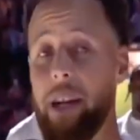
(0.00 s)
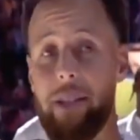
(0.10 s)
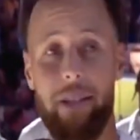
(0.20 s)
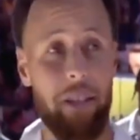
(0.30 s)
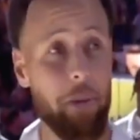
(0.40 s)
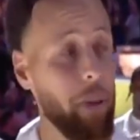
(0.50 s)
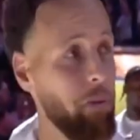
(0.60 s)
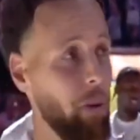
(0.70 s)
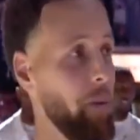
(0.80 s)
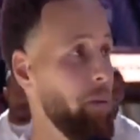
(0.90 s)
days since
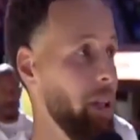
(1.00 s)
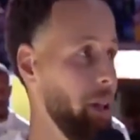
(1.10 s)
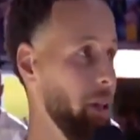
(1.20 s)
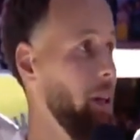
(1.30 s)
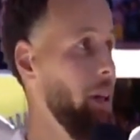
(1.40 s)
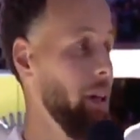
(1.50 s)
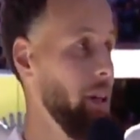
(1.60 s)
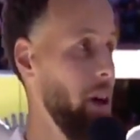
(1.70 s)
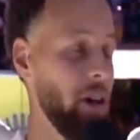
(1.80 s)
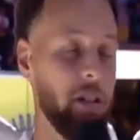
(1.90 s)
she's been wrongfully
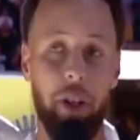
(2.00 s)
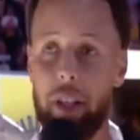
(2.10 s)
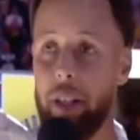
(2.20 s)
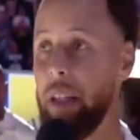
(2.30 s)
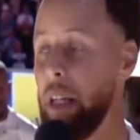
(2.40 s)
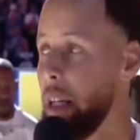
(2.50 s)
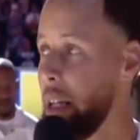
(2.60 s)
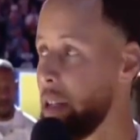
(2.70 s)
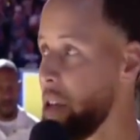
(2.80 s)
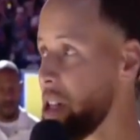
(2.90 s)
uh, incarcerated
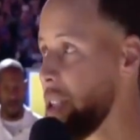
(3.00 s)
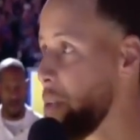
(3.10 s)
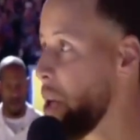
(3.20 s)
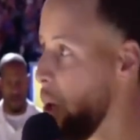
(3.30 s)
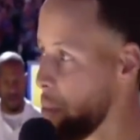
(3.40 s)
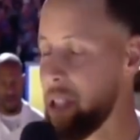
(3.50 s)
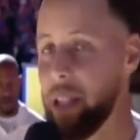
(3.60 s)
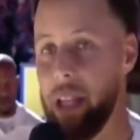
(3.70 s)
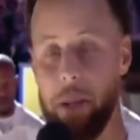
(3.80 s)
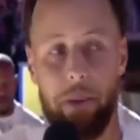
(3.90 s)
in Russia, and we hope
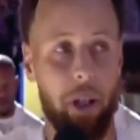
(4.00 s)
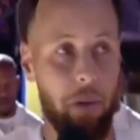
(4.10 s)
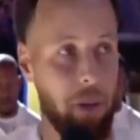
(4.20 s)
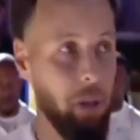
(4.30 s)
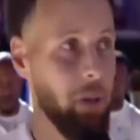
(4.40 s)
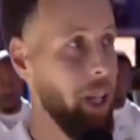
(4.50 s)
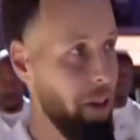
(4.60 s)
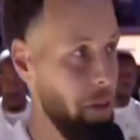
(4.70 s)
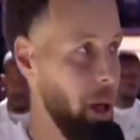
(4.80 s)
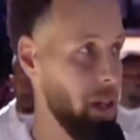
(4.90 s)
that she comes home
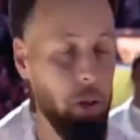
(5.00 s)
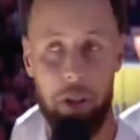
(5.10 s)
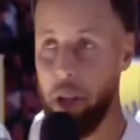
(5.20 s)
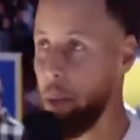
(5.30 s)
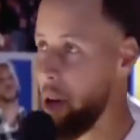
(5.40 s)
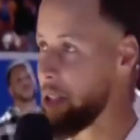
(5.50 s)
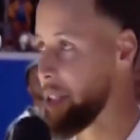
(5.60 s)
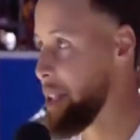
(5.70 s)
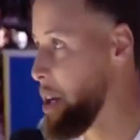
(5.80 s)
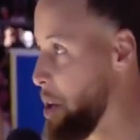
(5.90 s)
soon and everybody's doing their
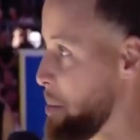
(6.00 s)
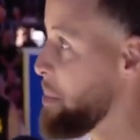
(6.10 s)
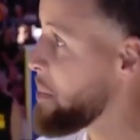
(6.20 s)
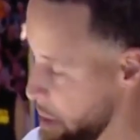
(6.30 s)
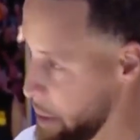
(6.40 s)
part to get her home.